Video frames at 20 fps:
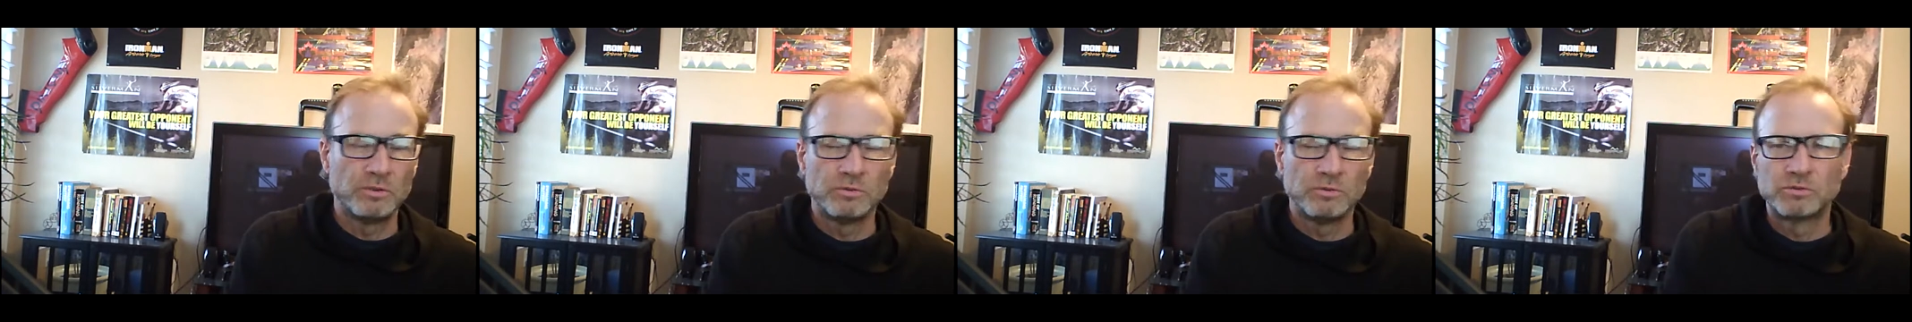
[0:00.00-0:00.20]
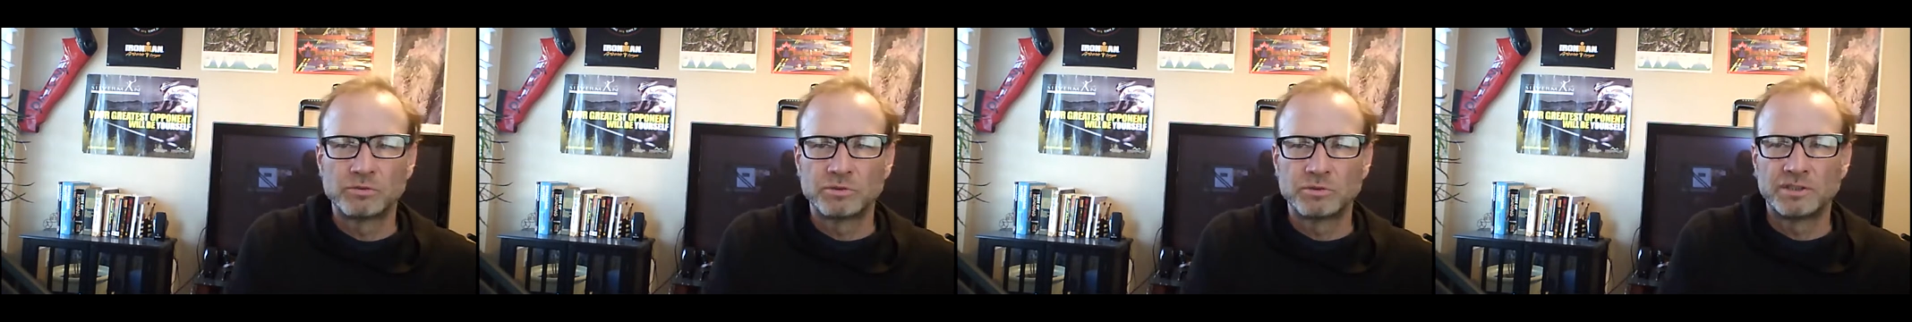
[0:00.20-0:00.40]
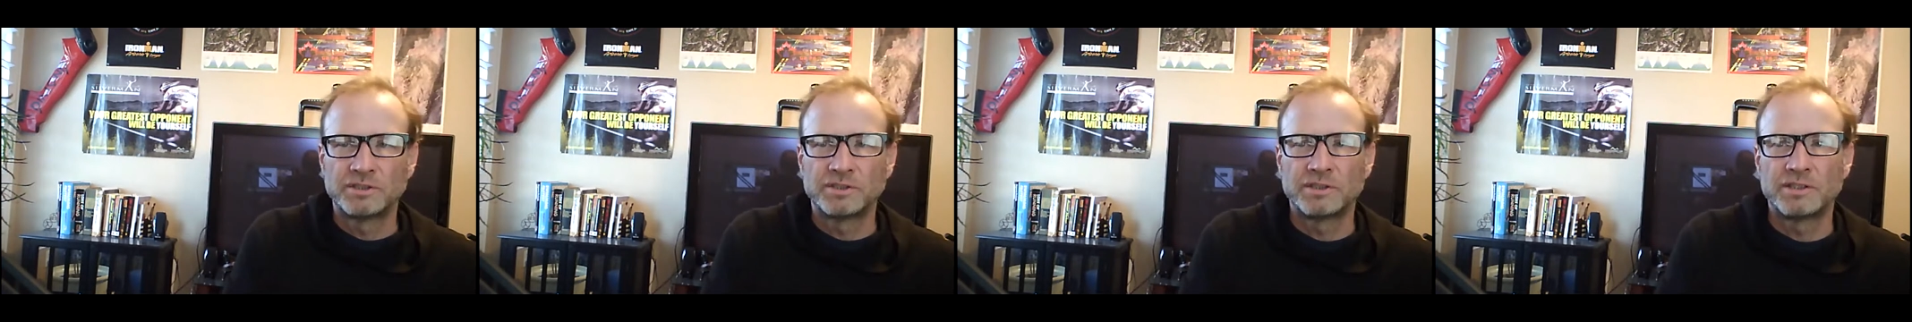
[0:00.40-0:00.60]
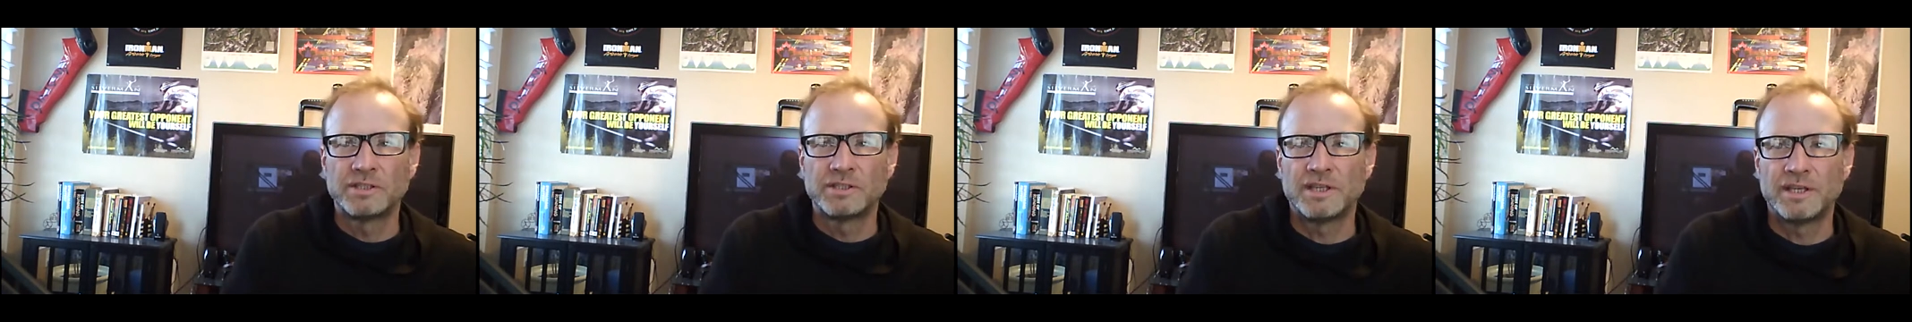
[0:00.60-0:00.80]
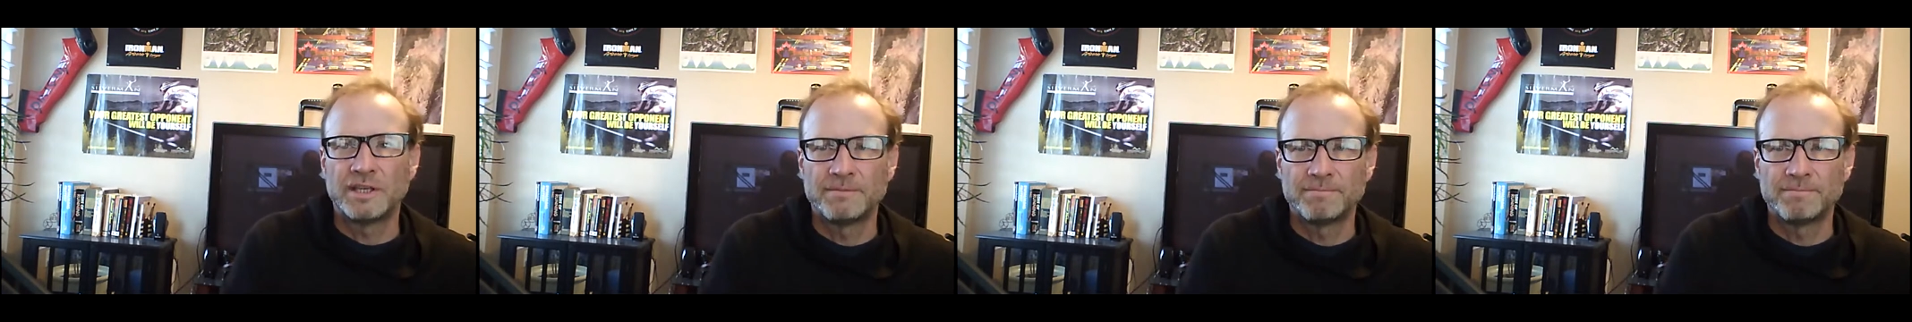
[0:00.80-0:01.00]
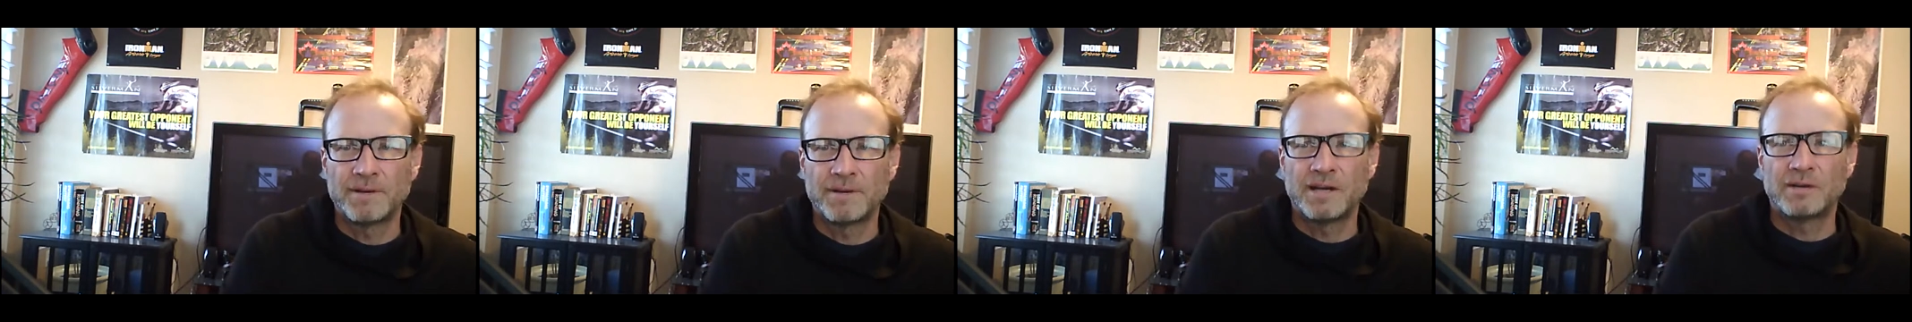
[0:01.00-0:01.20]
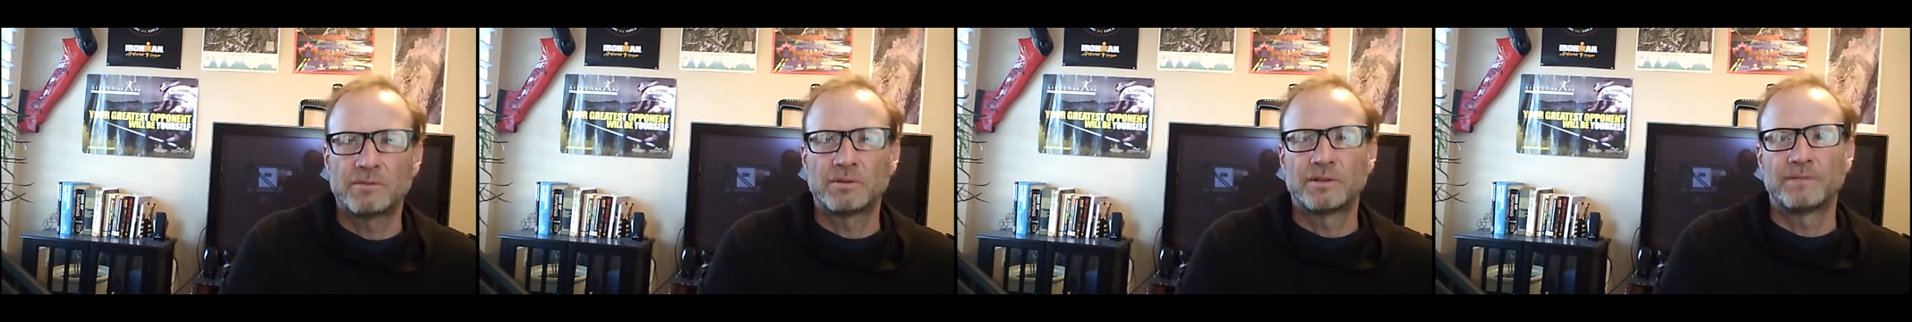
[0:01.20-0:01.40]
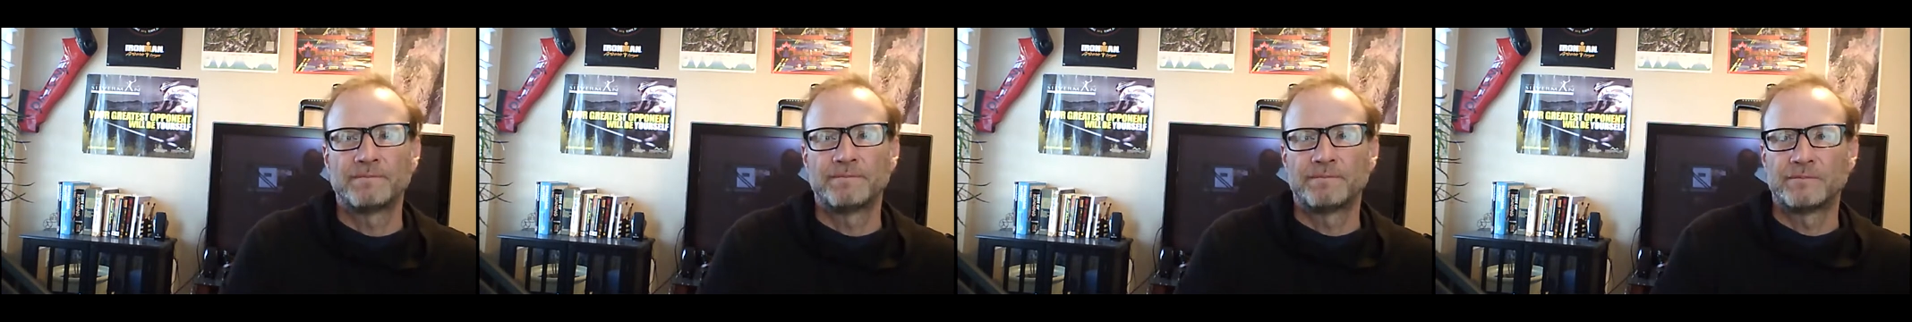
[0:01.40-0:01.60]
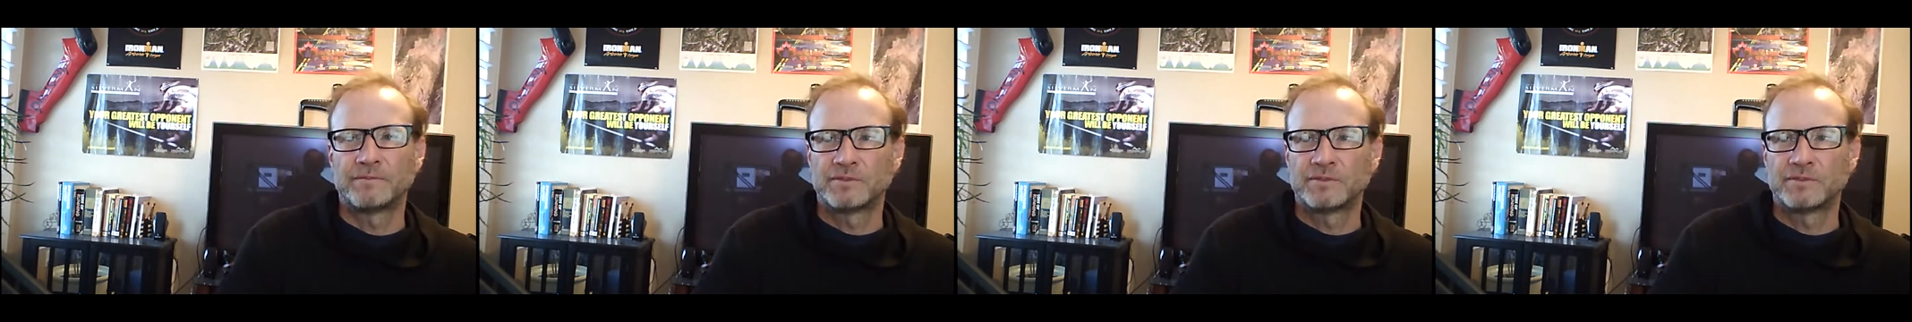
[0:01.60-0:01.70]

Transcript: nutrition and power?